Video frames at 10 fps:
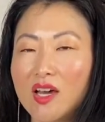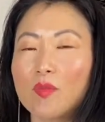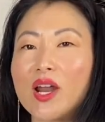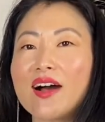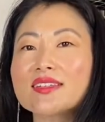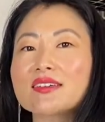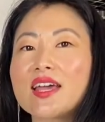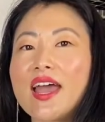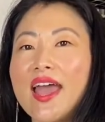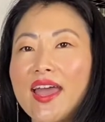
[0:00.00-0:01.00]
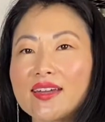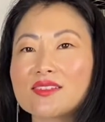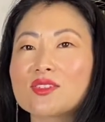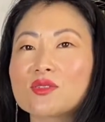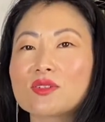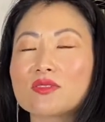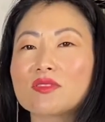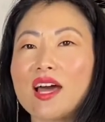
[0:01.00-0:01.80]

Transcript: but also that attitude of